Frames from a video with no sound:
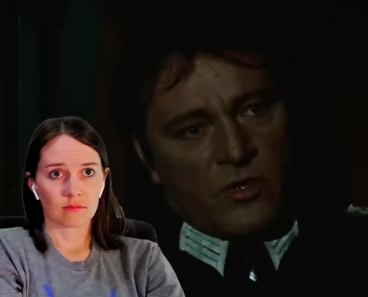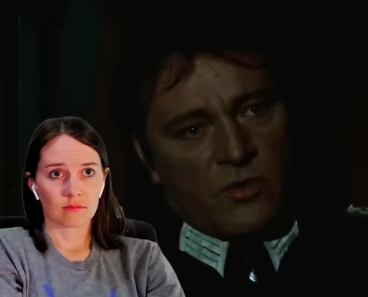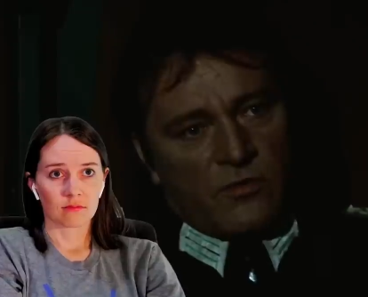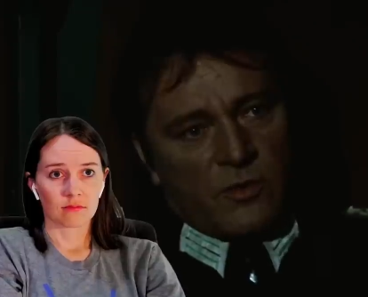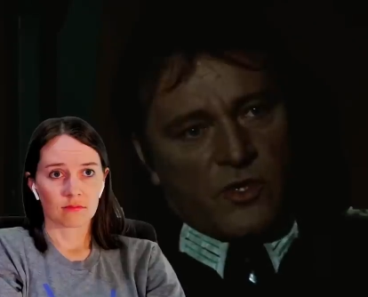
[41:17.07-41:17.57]
Speaker 1: you knew
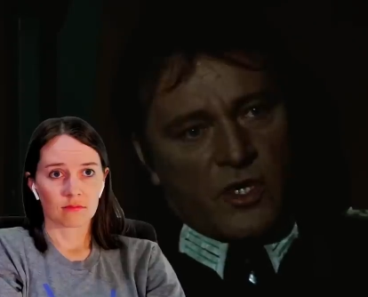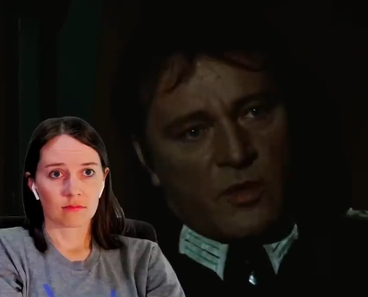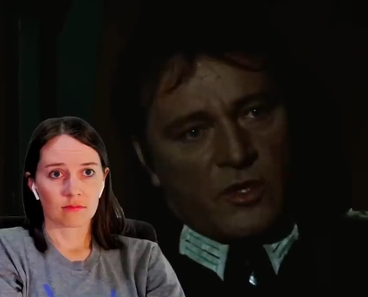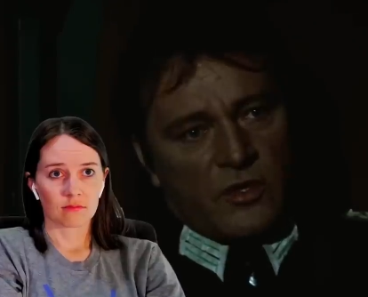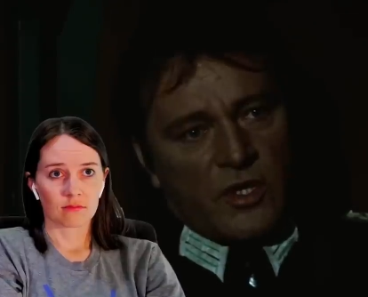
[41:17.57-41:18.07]
from
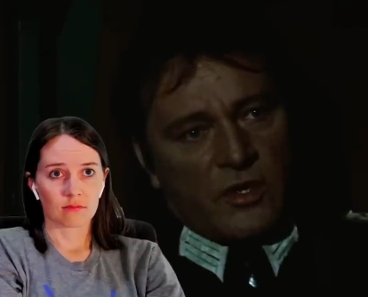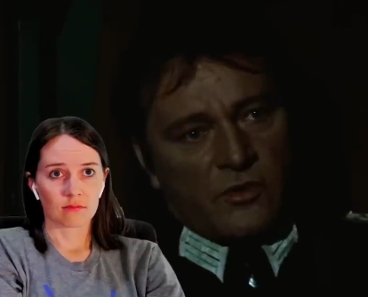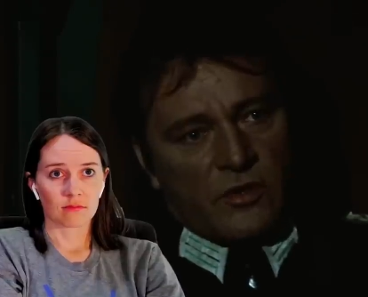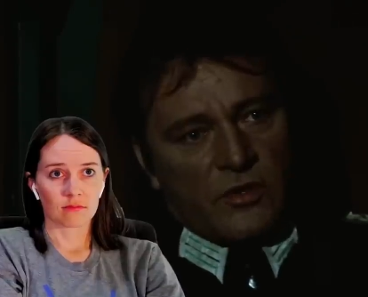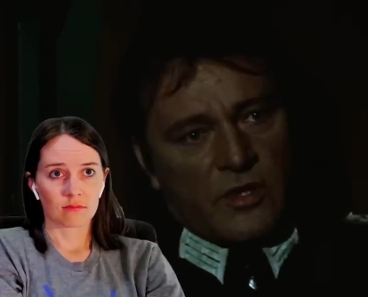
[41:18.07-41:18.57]
German
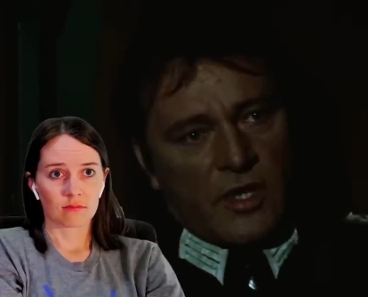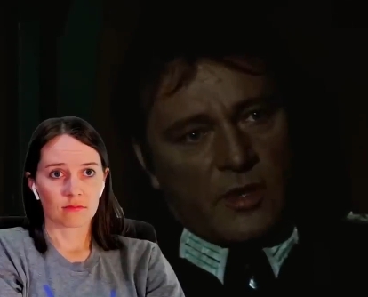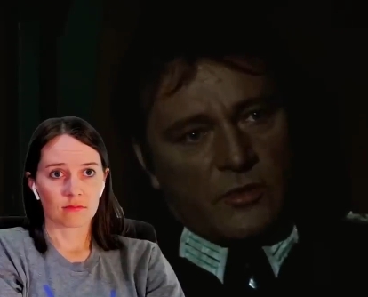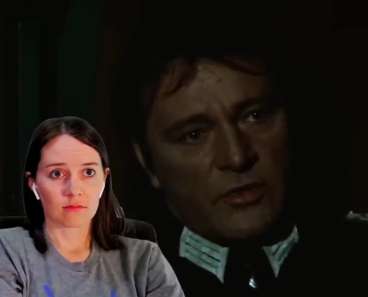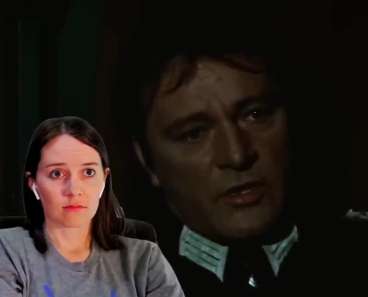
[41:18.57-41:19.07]
intelligence that I
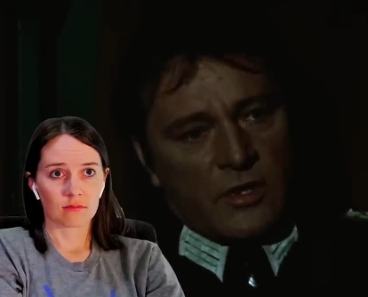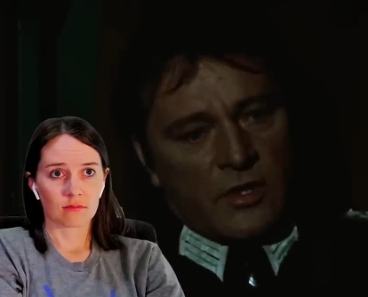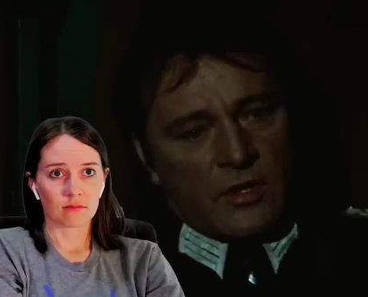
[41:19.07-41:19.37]
was